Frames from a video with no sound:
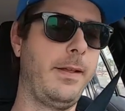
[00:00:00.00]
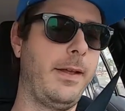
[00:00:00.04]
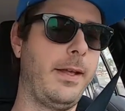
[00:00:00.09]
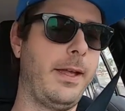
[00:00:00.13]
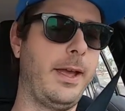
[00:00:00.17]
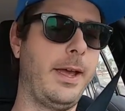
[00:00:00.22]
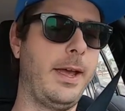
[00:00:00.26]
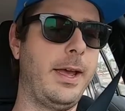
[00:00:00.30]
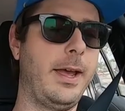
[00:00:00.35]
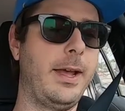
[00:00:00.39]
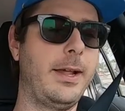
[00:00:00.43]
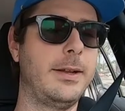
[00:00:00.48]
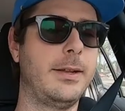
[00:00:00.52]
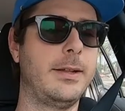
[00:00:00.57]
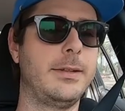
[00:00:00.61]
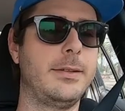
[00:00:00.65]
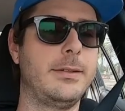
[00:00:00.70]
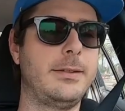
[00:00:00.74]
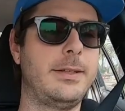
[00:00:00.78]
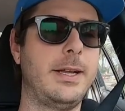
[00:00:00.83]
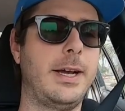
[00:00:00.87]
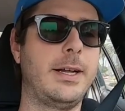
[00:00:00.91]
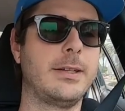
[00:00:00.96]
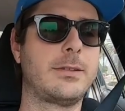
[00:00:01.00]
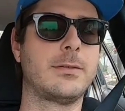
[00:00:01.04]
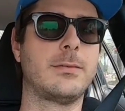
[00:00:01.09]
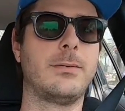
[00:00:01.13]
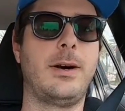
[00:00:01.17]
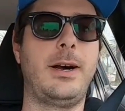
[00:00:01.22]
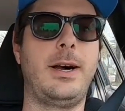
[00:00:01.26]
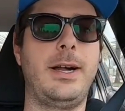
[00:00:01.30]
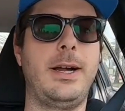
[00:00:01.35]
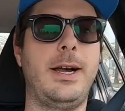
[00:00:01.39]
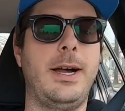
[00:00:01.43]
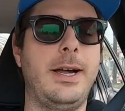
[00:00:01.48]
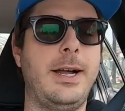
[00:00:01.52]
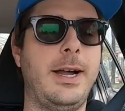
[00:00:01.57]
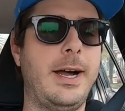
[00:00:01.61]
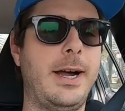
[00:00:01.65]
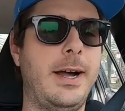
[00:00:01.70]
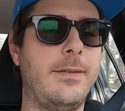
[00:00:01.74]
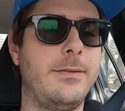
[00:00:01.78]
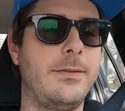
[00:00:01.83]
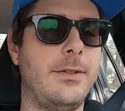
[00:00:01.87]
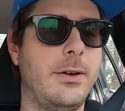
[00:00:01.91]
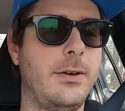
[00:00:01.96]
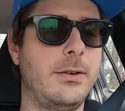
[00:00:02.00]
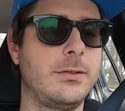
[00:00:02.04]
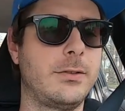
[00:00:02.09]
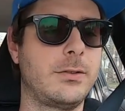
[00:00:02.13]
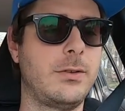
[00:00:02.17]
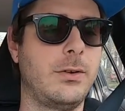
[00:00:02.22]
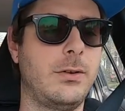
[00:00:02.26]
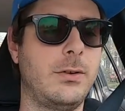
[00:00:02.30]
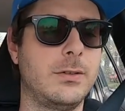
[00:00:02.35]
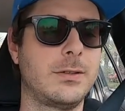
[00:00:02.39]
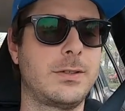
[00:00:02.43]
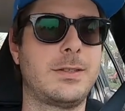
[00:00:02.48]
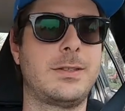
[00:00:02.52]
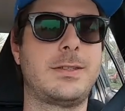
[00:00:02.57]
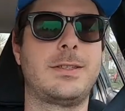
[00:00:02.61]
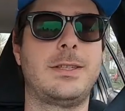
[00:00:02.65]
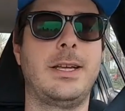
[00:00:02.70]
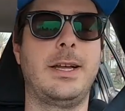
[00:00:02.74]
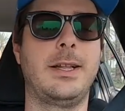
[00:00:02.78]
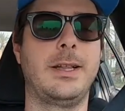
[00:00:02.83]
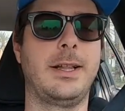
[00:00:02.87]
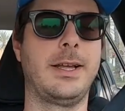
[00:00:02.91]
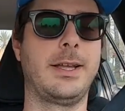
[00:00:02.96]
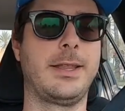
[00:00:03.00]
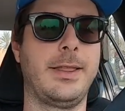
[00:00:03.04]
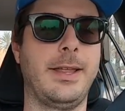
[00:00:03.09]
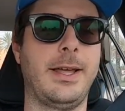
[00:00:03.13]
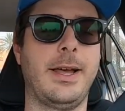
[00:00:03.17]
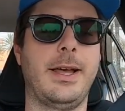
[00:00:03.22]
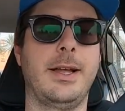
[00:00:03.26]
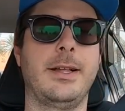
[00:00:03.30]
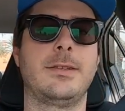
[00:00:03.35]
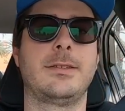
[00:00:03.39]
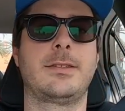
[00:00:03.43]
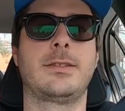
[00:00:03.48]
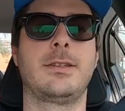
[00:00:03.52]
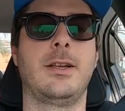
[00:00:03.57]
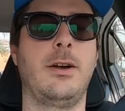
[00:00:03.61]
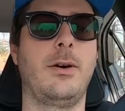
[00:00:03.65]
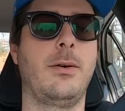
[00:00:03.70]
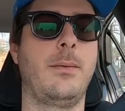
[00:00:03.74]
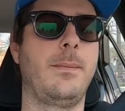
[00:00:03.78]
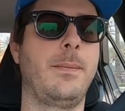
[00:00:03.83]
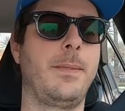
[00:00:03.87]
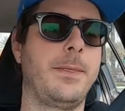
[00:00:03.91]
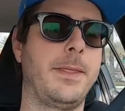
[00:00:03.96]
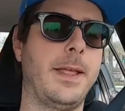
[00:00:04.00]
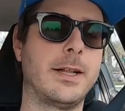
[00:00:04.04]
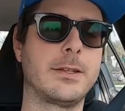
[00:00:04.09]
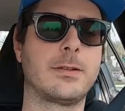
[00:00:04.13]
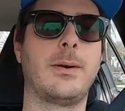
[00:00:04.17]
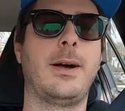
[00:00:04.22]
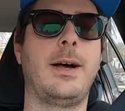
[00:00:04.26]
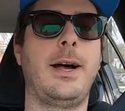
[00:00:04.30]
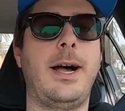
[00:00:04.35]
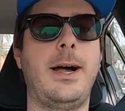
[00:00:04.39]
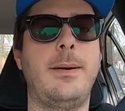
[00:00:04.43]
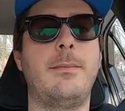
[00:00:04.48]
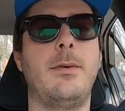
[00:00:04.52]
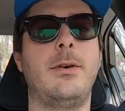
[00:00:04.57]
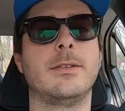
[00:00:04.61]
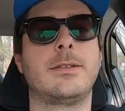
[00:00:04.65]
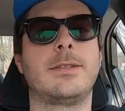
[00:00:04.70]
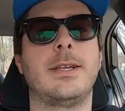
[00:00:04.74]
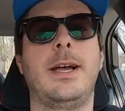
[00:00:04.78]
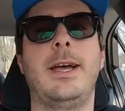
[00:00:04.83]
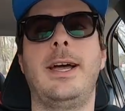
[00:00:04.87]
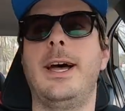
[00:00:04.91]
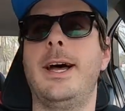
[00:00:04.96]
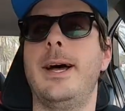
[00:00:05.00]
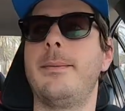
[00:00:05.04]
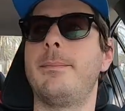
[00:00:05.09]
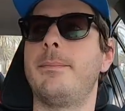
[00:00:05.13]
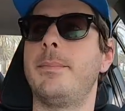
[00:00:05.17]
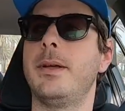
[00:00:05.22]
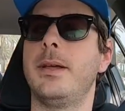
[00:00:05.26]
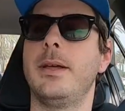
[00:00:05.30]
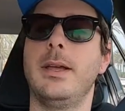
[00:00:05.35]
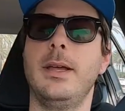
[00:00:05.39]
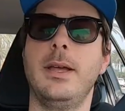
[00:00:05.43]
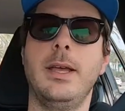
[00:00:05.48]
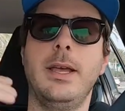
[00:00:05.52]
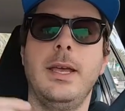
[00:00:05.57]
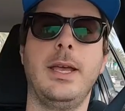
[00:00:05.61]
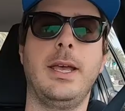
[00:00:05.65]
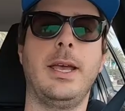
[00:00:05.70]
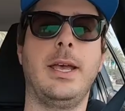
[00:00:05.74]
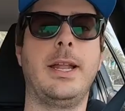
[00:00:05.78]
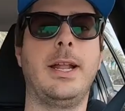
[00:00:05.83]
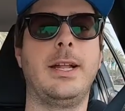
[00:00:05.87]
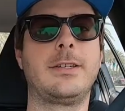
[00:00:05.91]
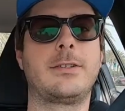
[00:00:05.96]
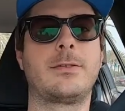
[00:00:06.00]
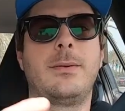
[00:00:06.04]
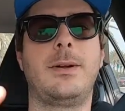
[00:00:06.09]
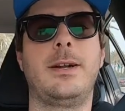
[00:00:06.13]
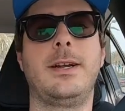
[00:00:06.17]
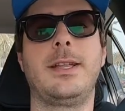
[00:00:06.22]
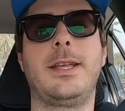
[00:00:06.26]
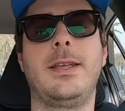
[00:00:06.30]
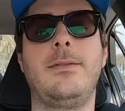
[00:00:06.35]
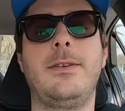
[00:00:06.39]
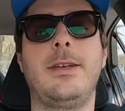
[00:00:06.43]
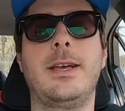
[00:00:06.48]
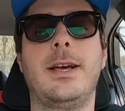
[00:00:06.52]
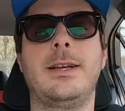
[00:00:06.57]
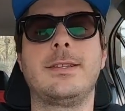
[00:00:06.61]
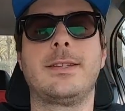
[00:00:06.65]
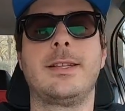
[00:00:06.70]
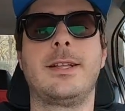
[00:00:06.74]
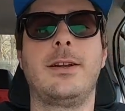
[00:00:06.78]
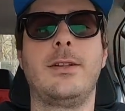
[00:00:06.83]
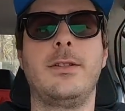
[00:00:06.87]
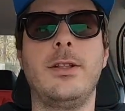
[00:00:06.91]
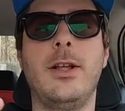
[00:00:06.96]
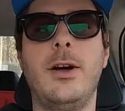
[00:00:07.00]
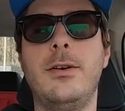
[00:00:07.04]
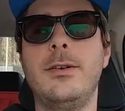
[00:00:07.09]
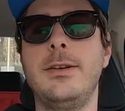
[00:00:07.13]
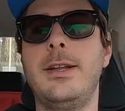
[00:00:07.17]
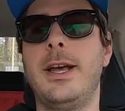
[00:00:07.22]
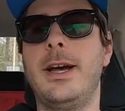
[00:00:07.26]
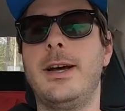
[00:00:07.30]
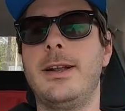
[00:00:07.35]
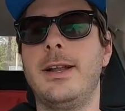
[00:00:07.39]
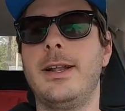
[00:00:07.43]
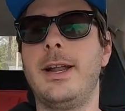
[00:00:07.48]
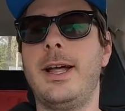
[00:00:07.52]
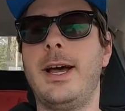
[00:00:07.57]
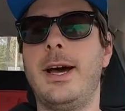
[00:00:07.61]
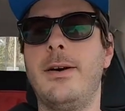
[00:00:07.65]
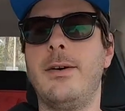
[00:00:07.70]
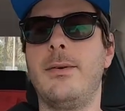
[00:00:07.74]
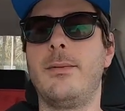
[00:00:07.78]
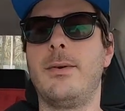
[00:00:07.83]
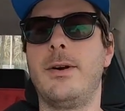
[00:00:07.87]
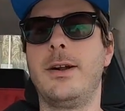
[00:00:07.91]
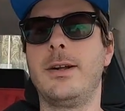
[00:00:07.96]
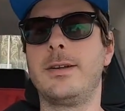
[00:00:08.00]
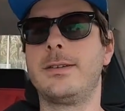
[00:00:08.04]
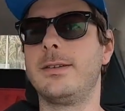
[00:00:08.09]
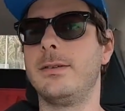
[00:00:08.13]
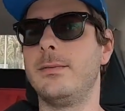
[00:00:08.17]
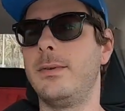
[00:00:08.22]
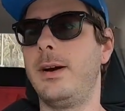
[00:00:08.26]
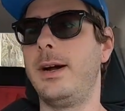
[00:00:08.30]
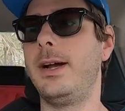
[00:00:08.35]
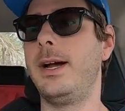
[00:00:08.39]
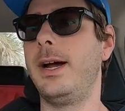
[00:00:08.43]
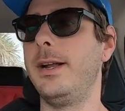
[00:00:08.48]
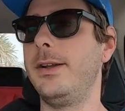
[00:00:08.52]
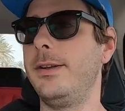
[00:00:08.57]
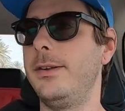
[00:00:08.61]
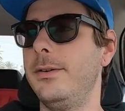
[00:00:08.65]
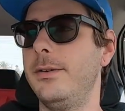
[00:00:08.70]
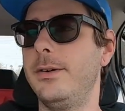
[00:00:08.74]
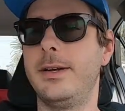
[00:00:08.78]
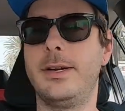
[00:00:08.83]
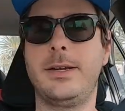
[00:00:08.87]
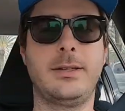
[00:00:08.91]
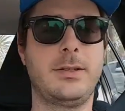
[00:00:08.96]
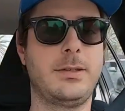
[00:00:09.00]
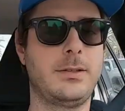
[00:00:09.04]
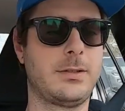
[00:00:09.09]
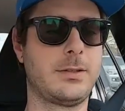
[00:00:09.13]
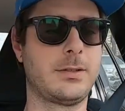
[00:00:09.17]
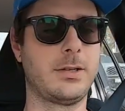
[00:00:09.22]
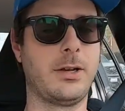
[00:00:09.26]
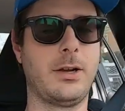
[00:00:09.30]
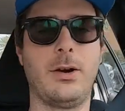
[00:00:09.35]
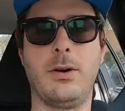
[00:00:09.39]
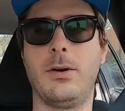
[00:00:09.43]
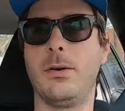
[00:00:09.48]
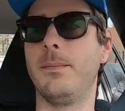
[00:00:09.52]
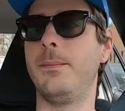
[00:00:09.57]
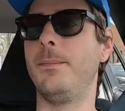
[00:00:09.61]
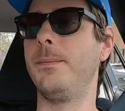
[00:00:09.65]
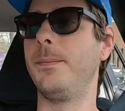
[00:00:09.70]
and that's why I have those goals set like that. So that's why I multi-app, and I just wanted to give you guys a little lowdown on how it works and why I do it. So